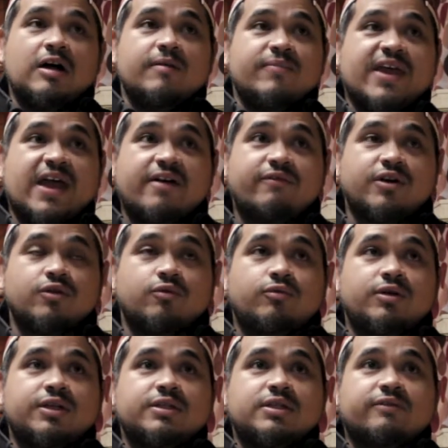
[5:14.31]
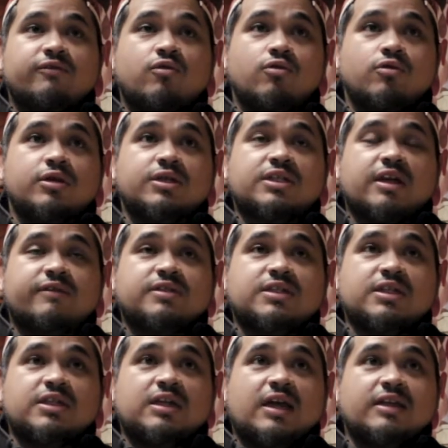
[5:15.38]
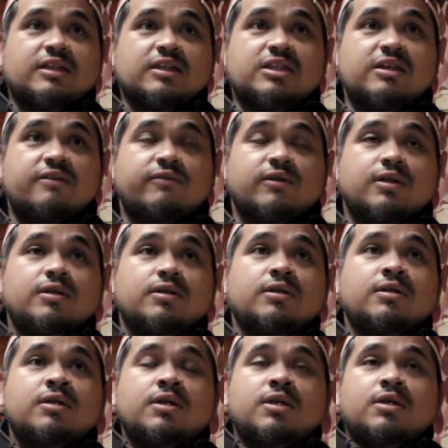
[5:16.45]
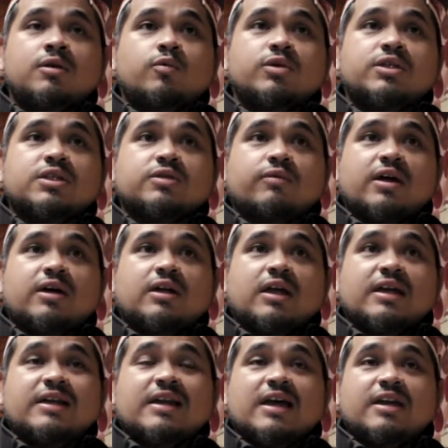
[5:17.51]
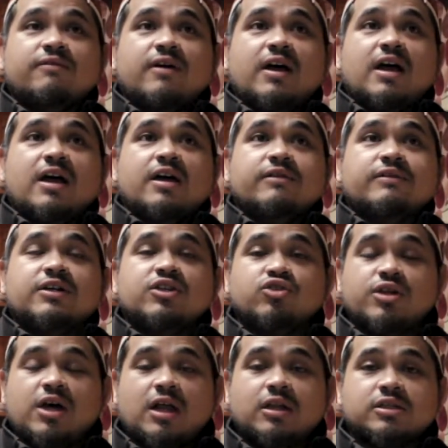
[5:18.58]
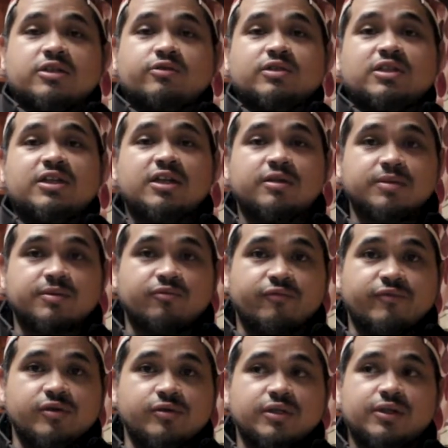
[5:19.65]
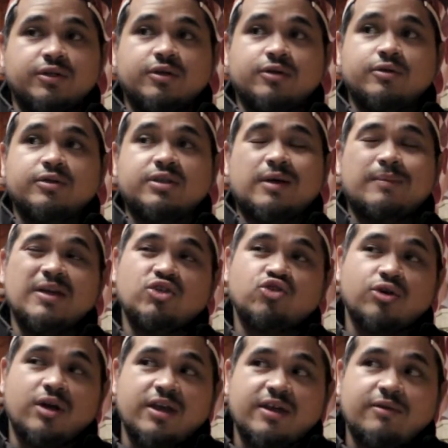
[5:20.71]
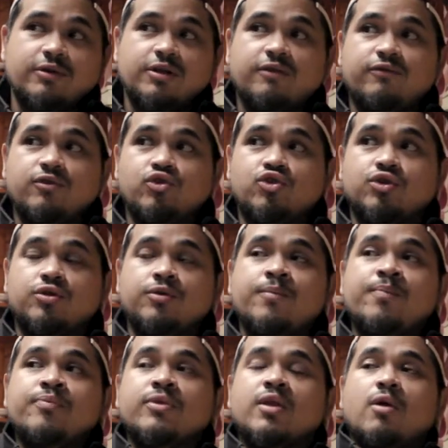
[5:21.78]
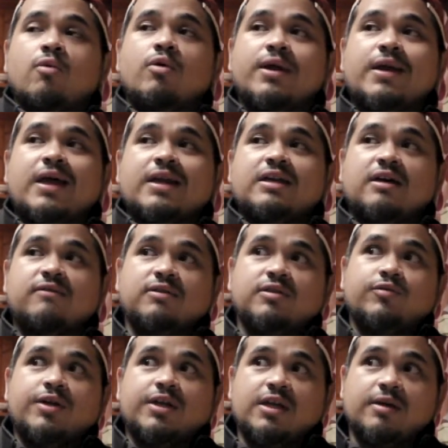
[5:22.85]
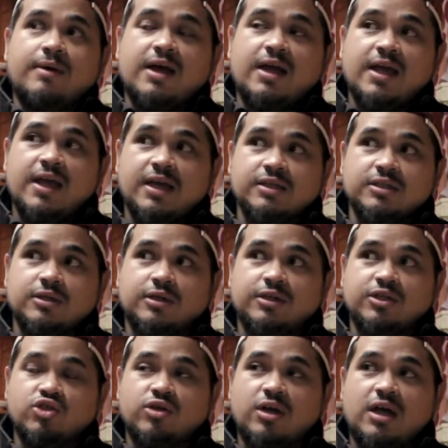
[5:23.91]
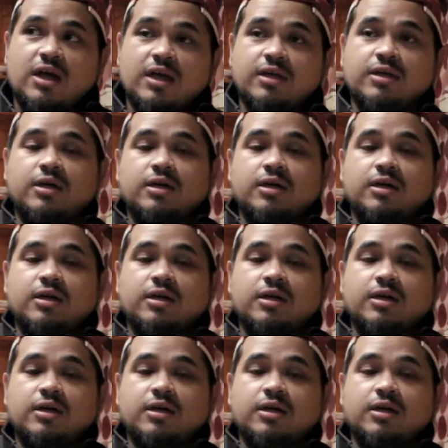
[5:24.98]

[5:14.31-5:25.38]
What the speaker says: They have other ones, of course. I've seen like the Tiffin, which is around like $95, $100. I was looking up some reviews on those. I may try that one in the future. One I definitely want to get my hands on and try